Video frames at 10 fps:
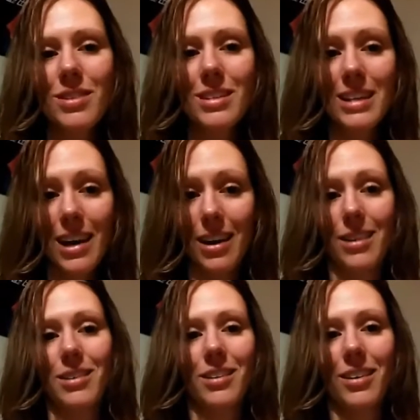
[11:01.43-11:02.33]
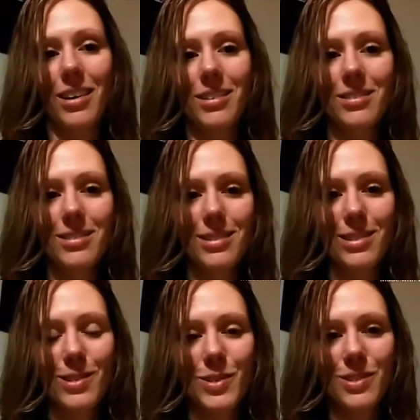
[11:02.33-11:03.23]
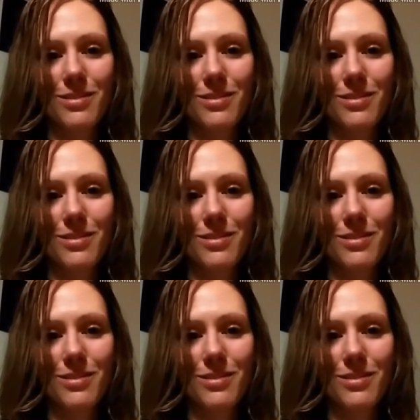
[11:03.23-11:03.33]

of the day, as